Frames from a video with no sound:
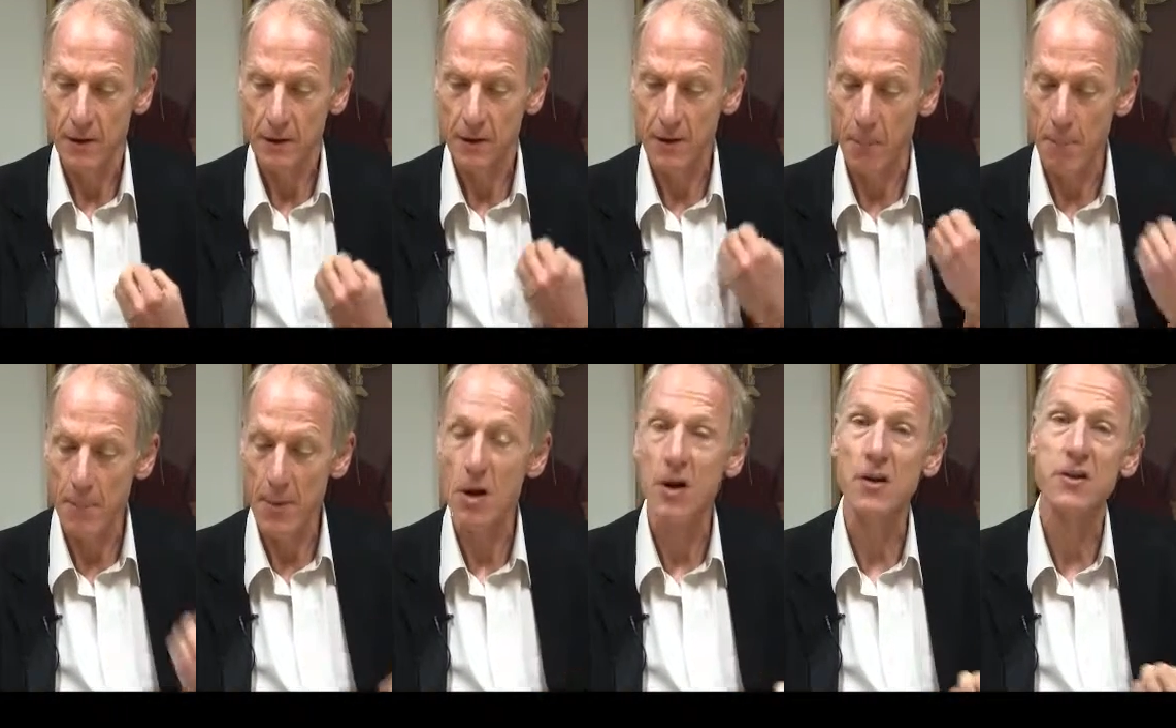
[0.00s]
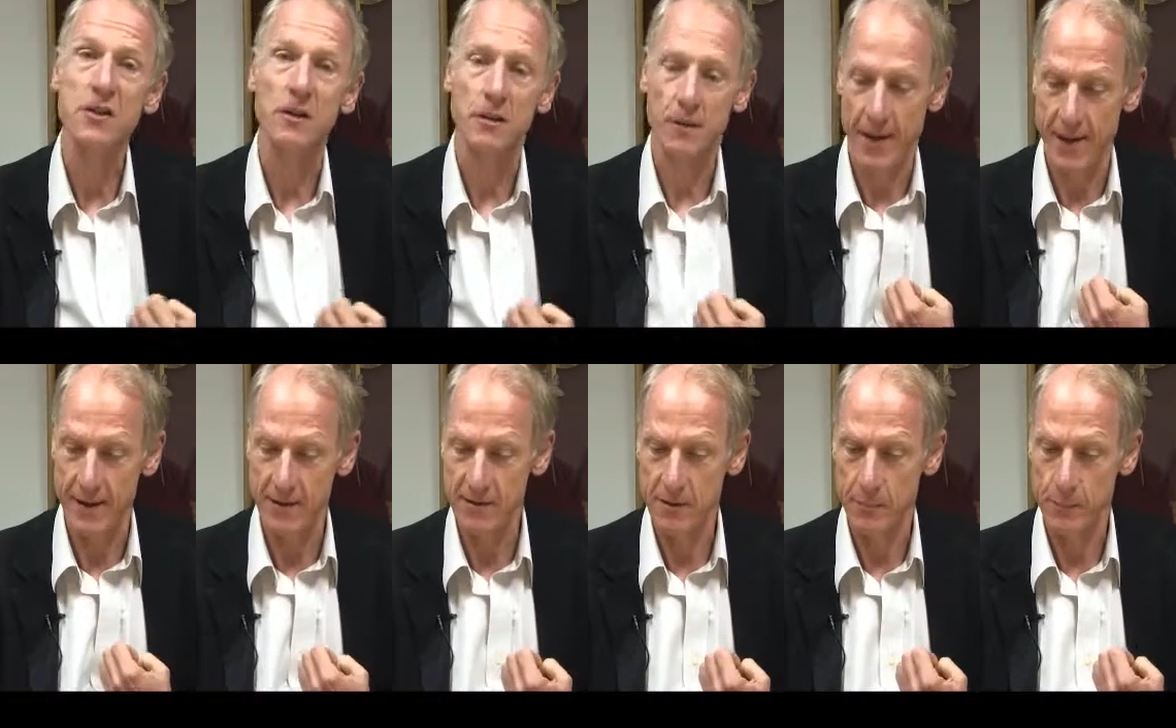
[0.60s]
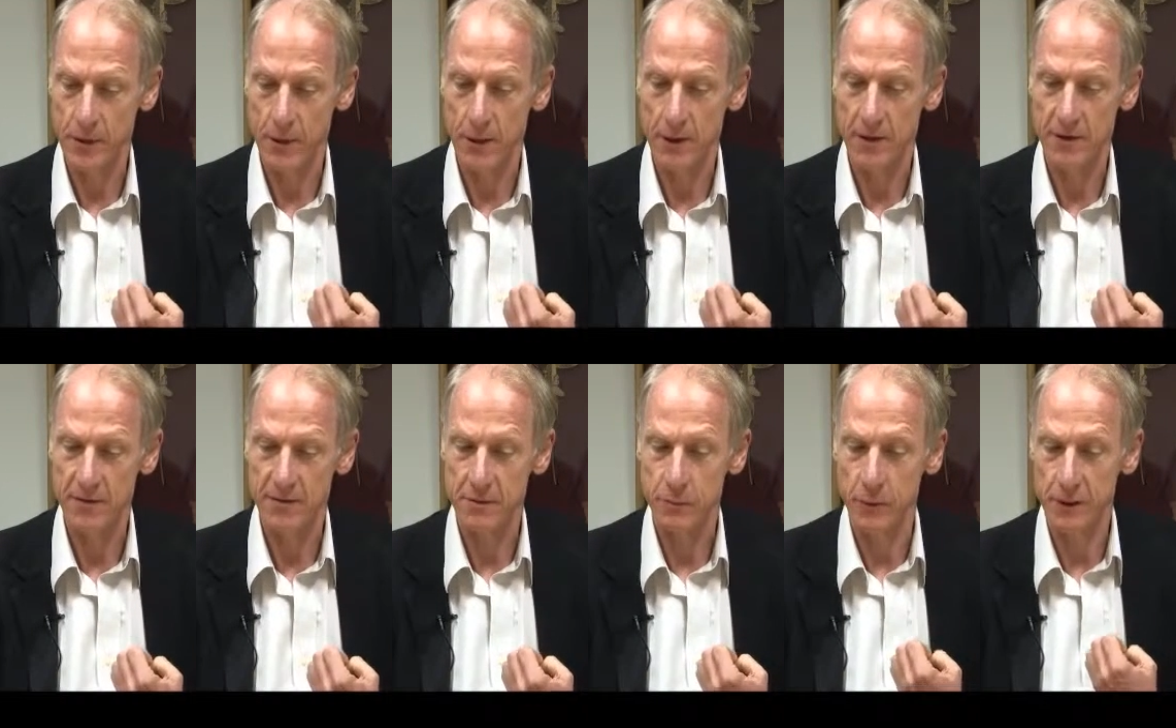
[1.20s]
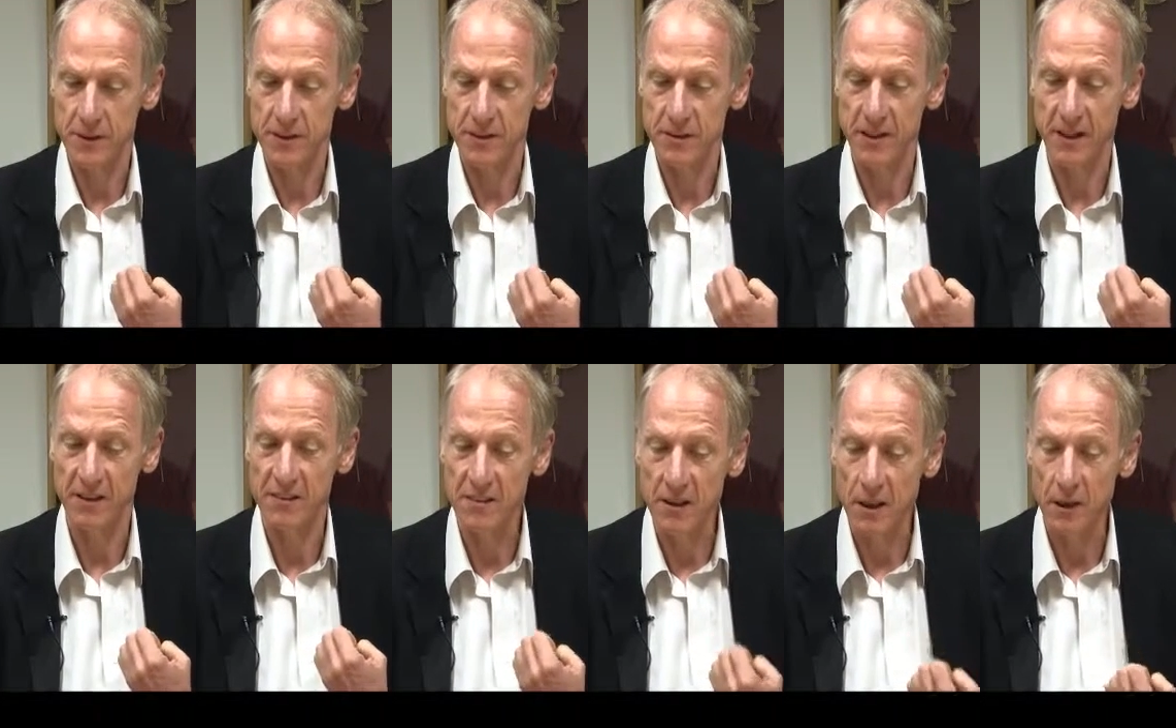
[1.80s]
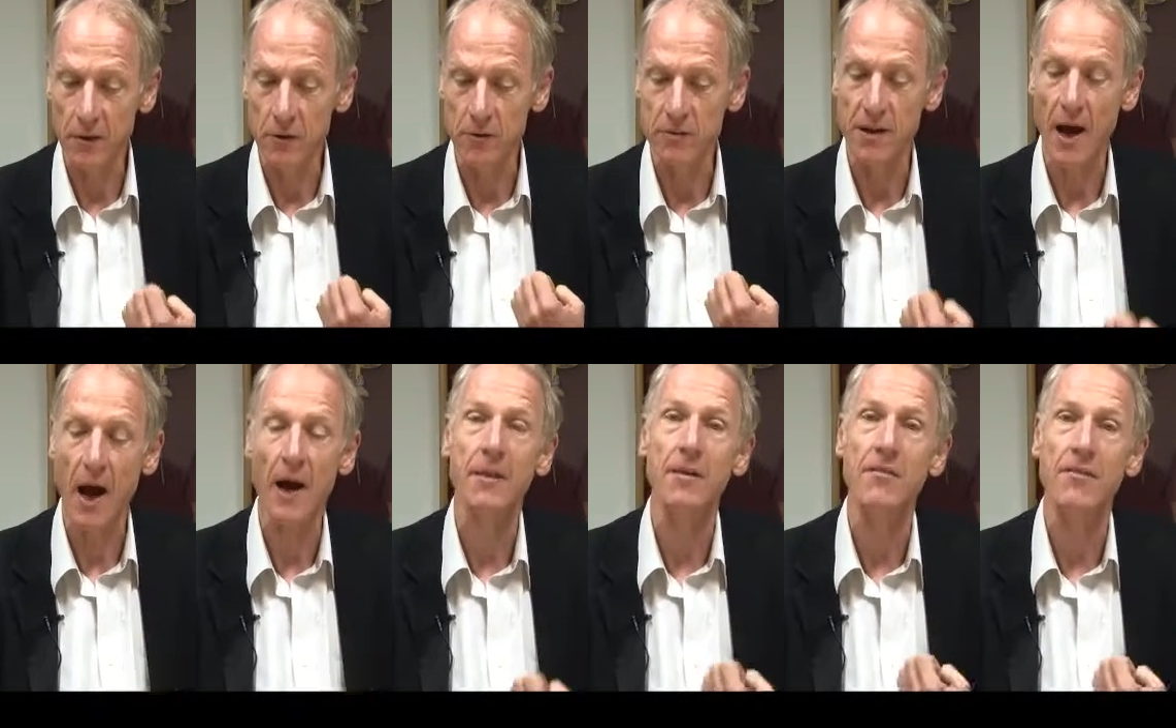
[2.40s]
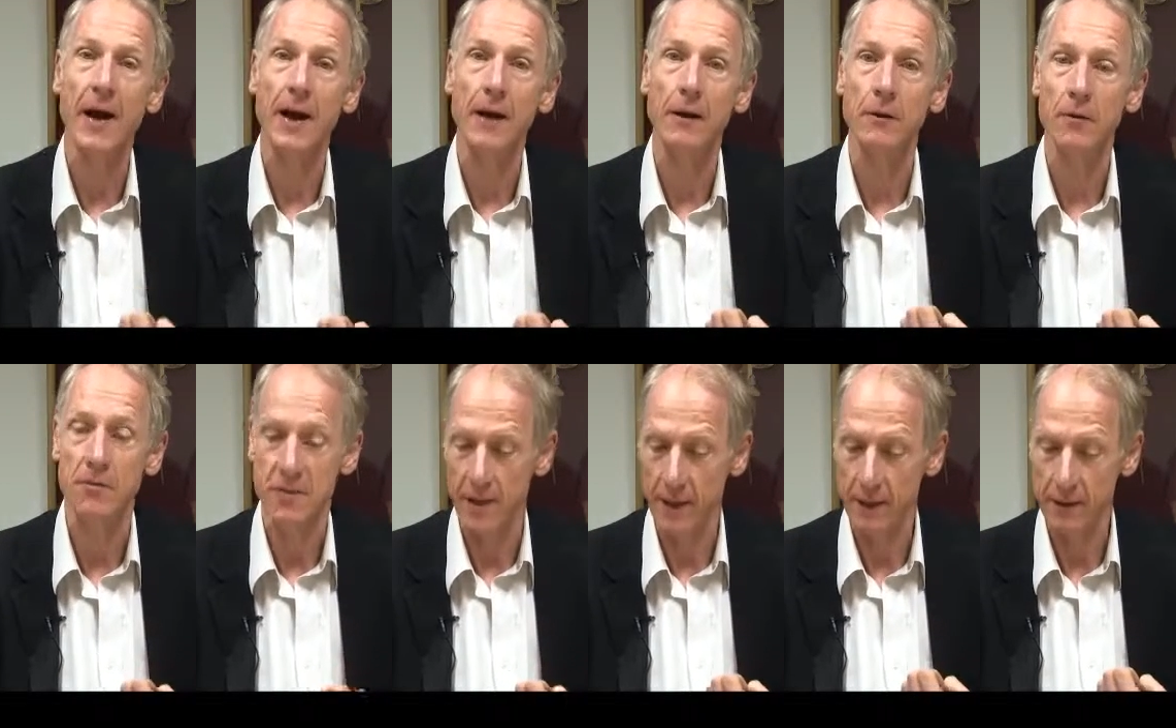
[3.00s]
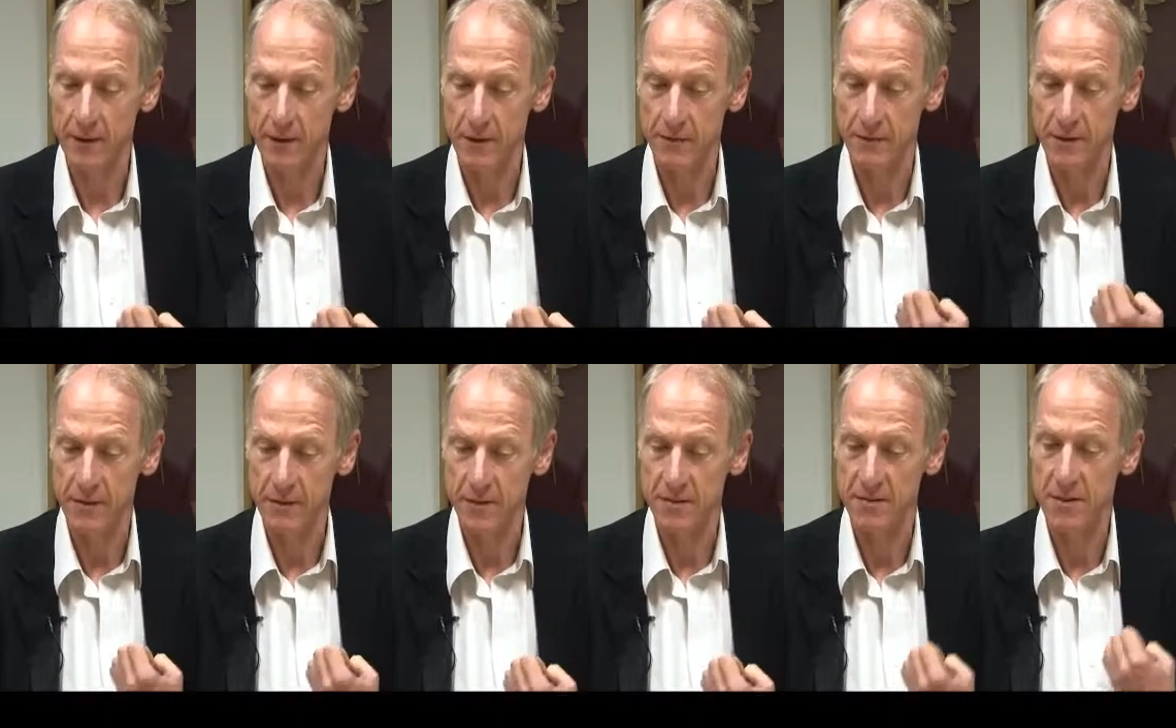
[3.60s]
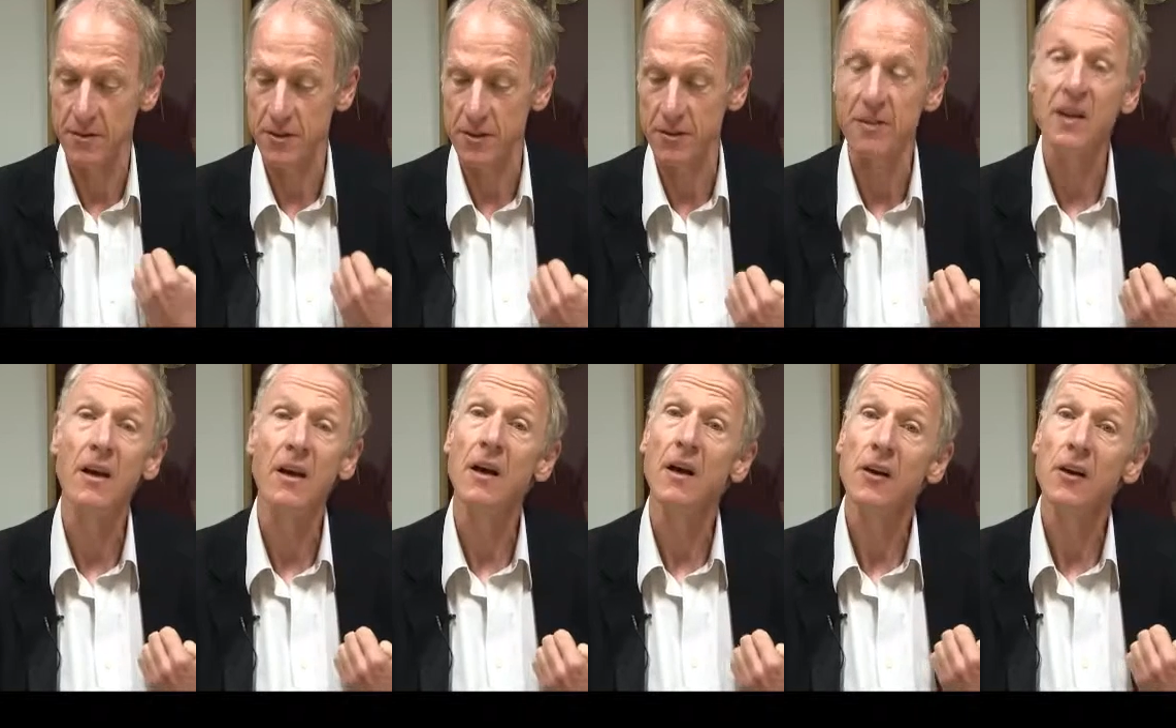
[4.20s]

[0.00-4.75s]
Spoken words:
commercial enterprise which excludes other values and activities such as